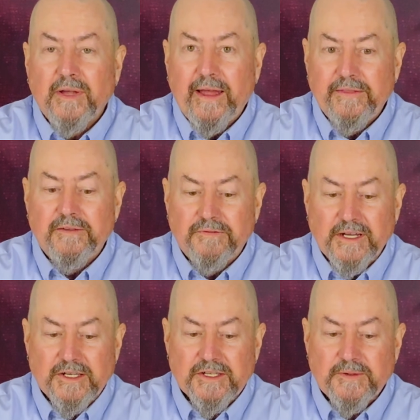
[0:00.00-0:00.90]
and the
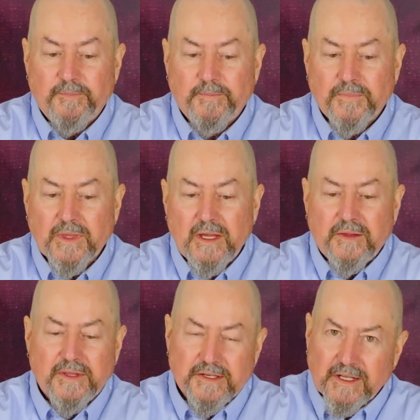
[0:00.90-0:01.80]
fix.
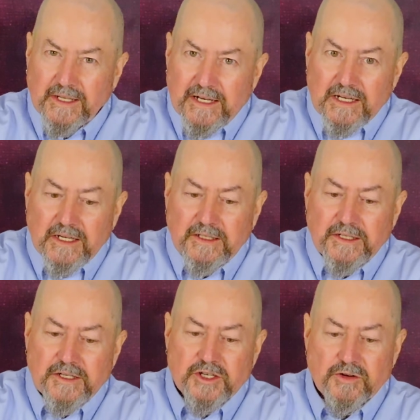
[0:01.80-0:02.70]
There's a link in the
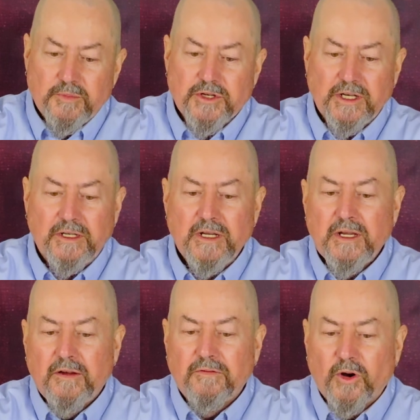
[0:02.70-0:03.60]
description
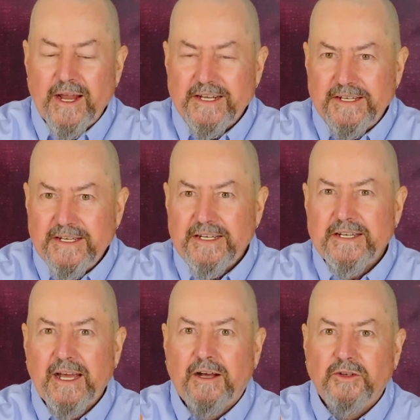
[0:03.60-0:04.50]
for a
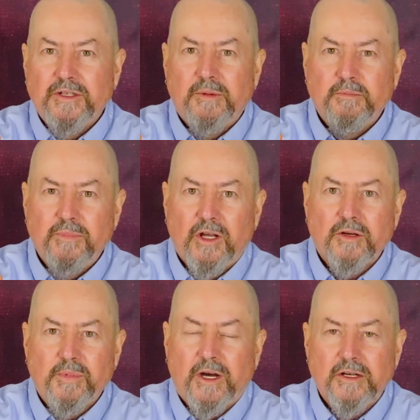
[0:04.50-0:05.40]
detailed
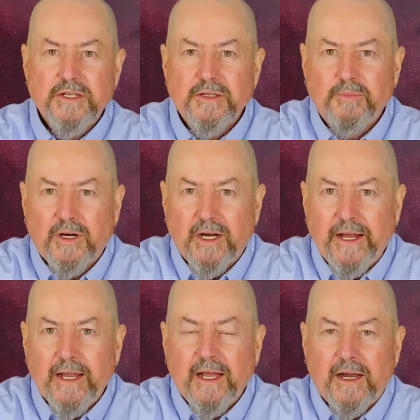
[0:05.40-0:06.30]
blog post
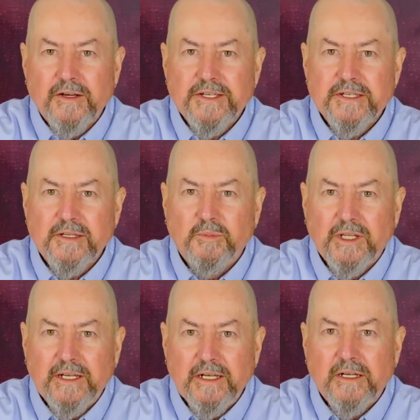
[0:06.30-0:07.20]
by our system
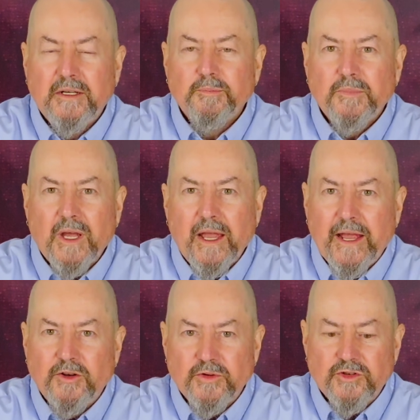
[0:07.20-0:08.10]
lead,
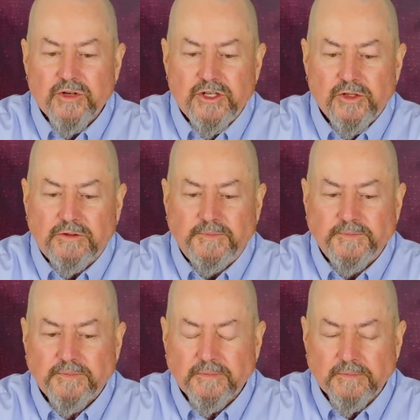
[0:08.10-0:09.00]
Andrew Tridgell.
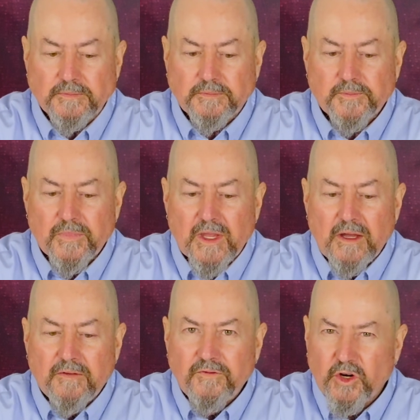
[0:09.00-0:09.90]

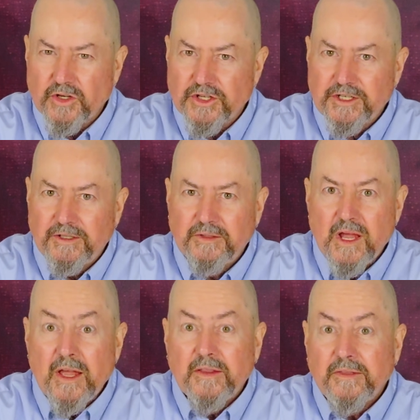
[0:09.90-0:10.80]
First,
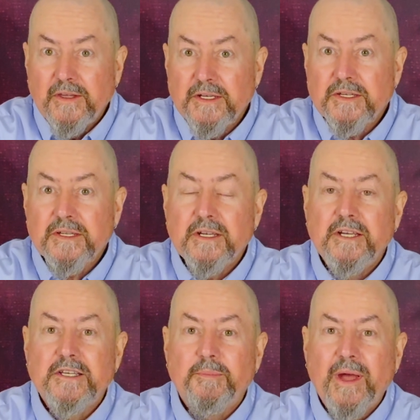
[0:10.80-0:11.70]
this
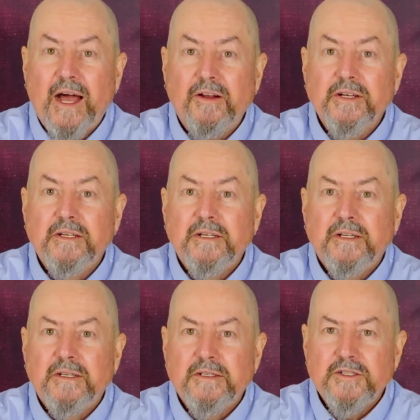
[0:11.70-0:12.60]
is about
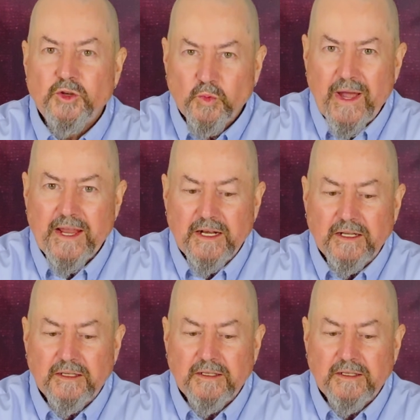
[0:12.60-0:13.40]
terrain.